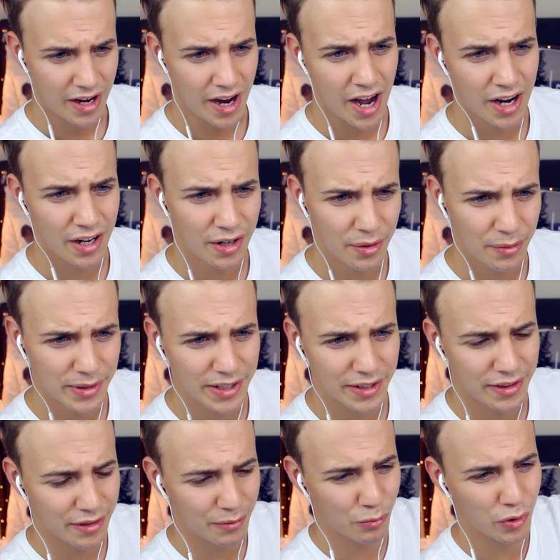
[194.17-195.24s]
I don't know
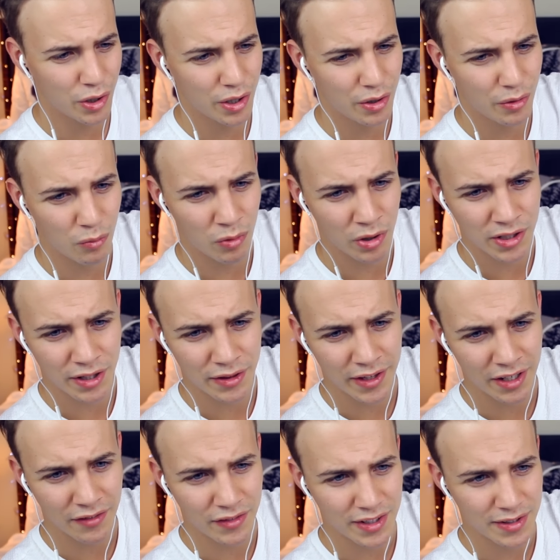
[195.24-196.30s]
what to
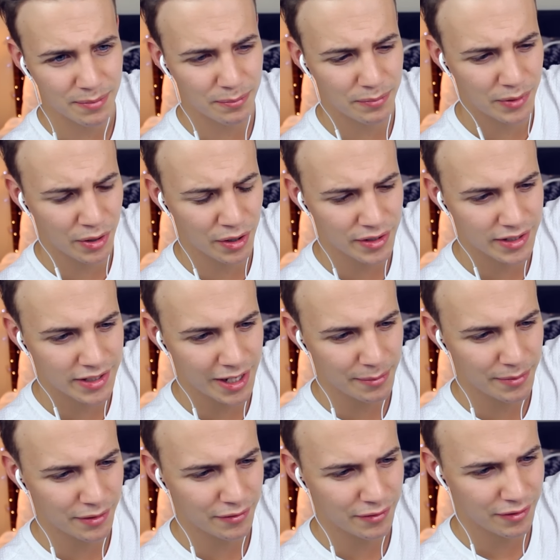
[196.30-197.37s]
think of this
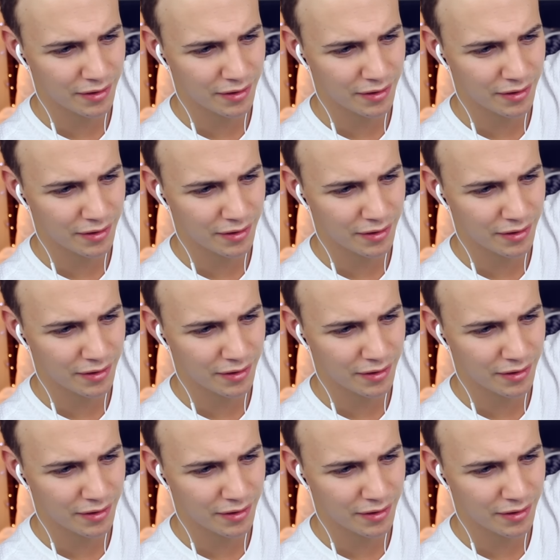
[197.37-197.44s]
concept of.